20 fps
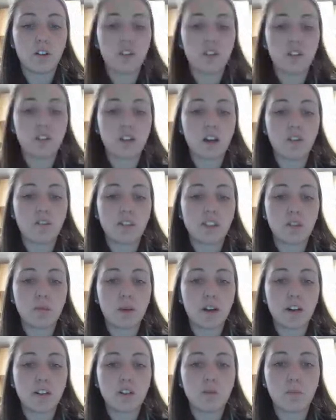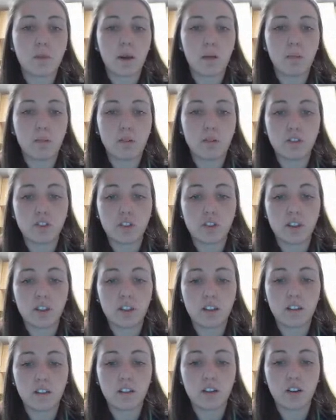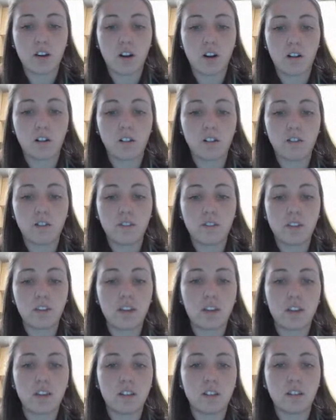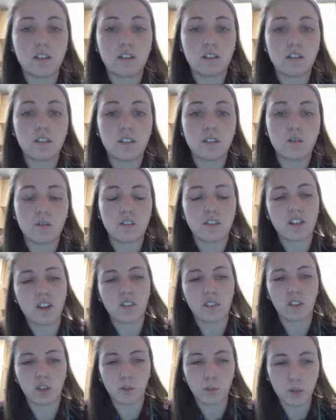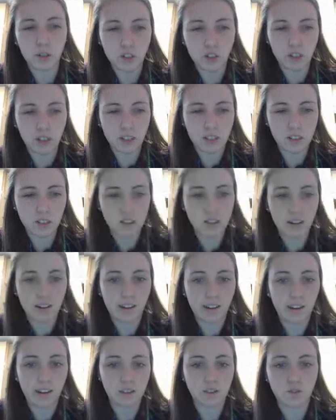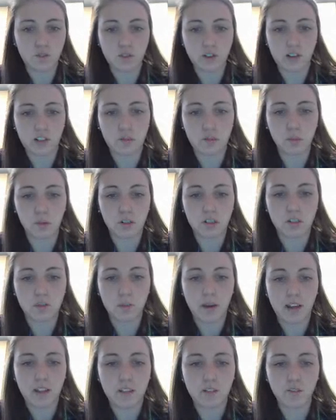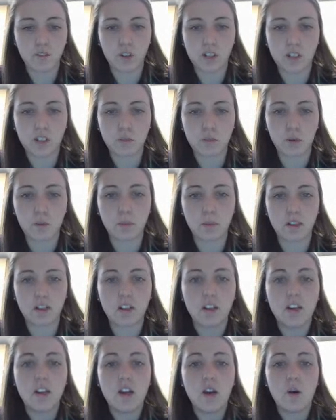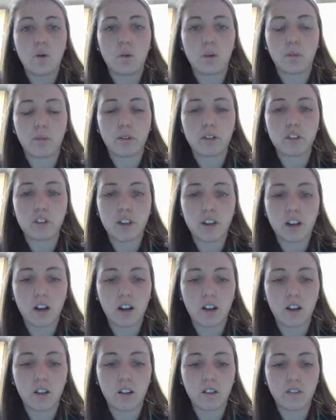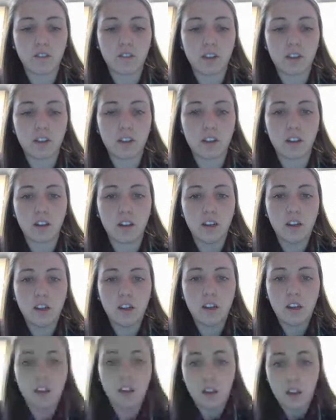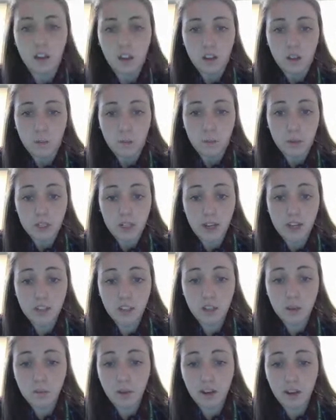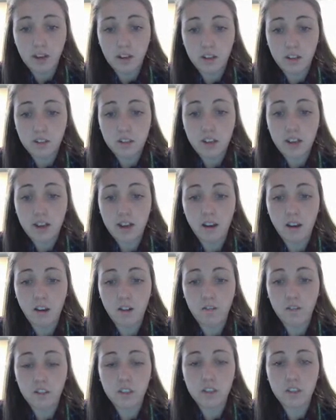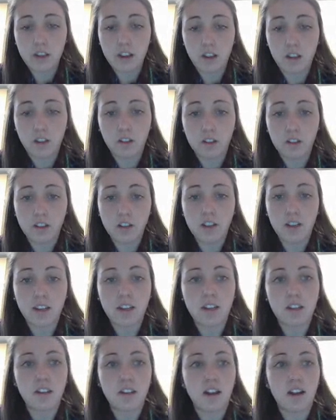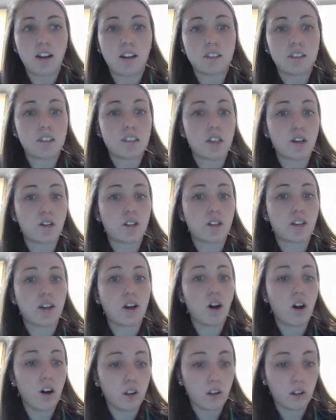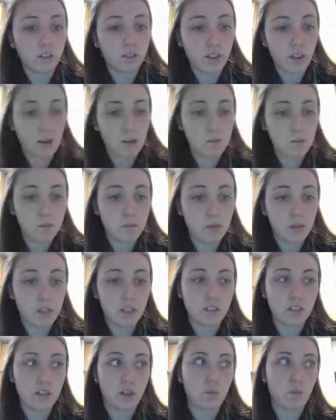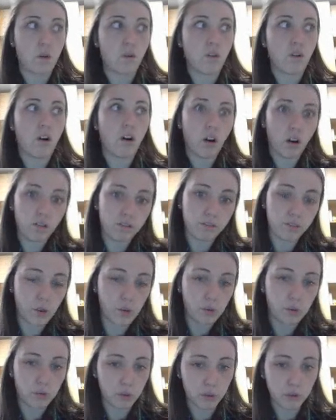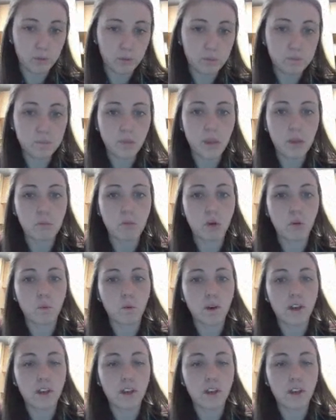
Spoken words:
the cell responds by pushing all of these. It's not really pushing because it's not active transport, it's passive transport, but we're pushing all of the potassium ions out of the cell. Again, not necessarily all of them because they won't all flow through. But